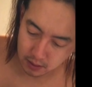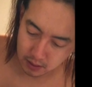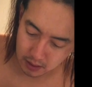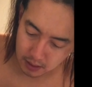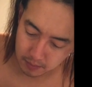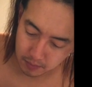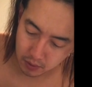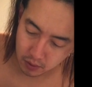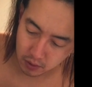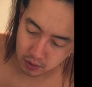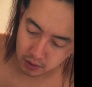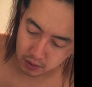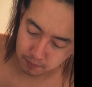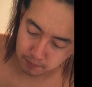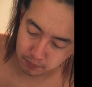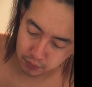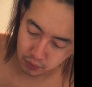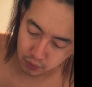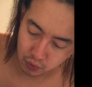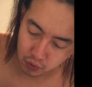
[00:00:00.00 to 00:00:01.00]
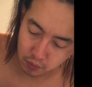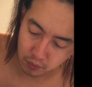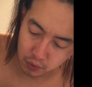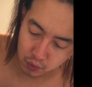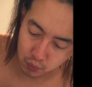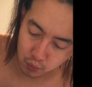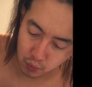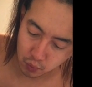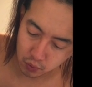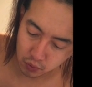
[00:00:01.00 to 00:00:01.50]
I'm not gonna put too
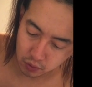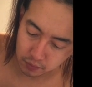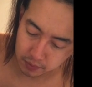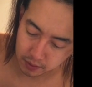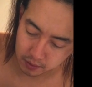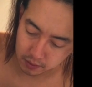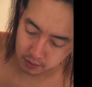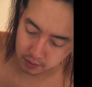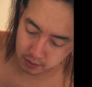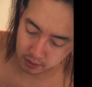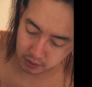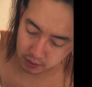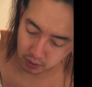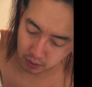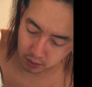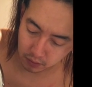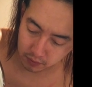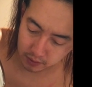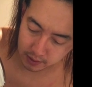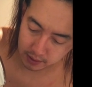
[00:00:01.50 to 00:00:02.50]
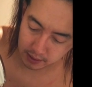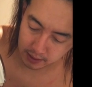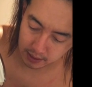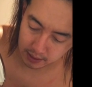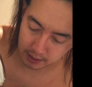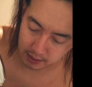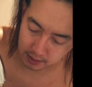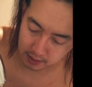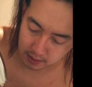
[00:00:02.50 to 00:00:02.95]
much water because it's already like